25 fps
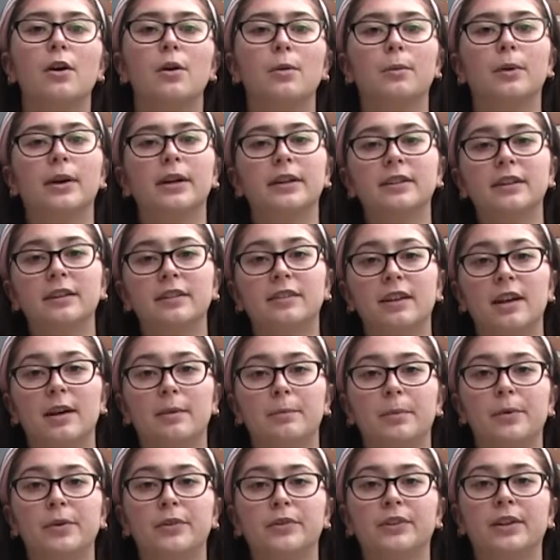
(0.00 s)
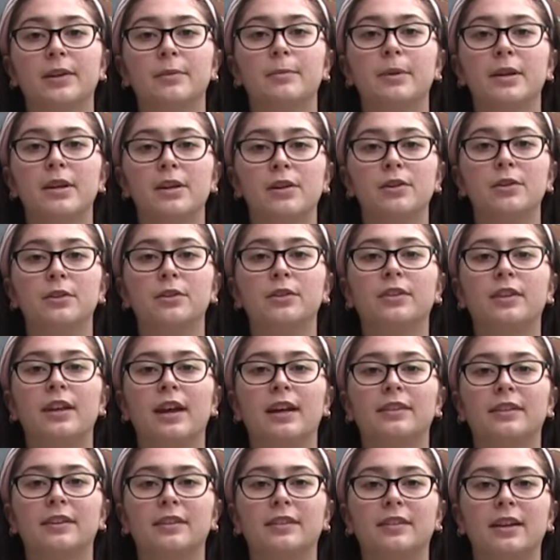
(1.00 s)
worked examples can be used
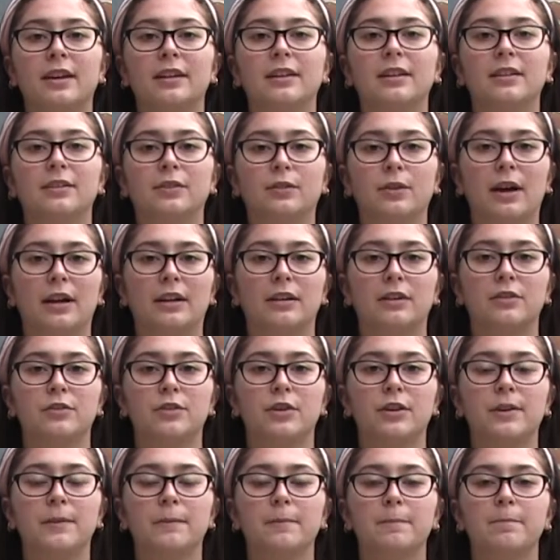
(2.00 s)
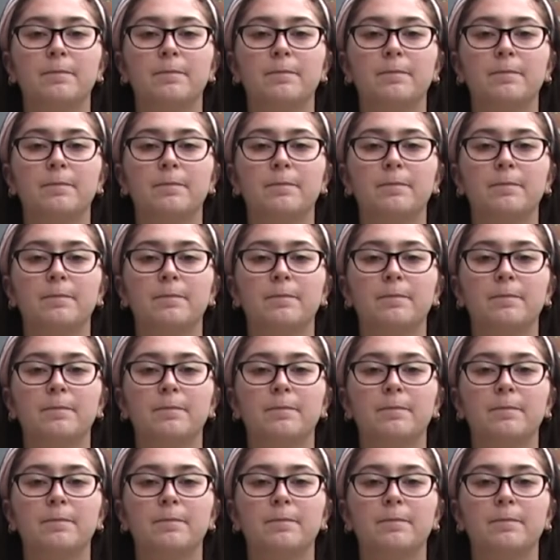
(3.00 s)
as a study strategy.